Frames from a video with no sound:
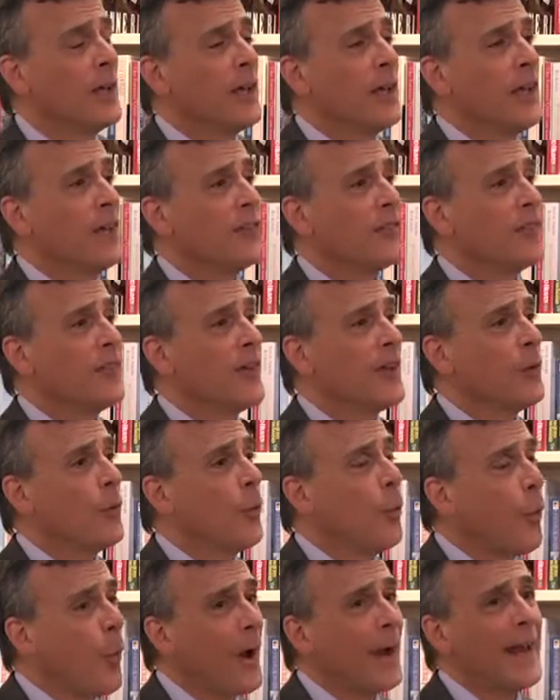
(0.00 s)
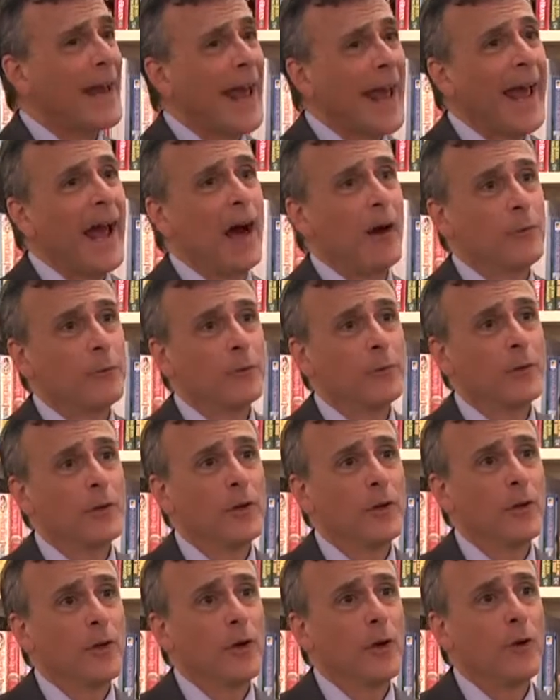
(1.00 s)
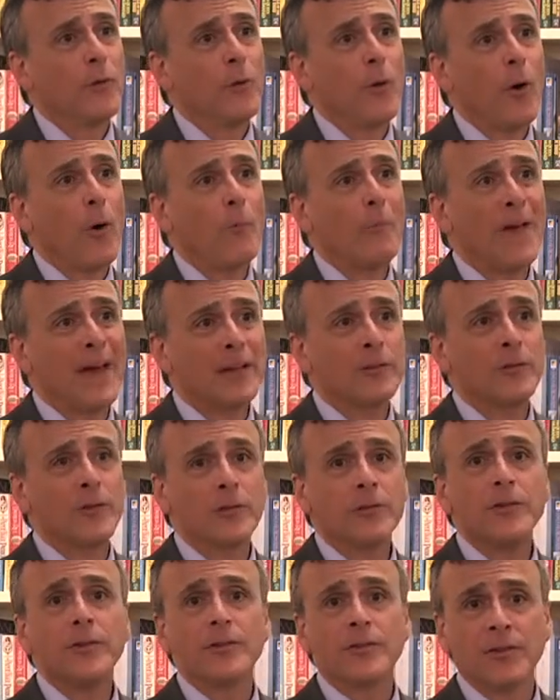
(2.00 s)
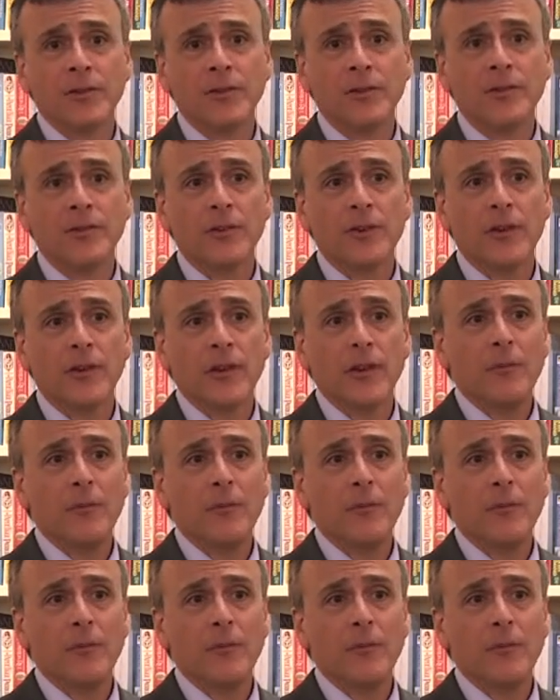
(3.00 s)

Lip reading: is that 1/2 of all mental illnesses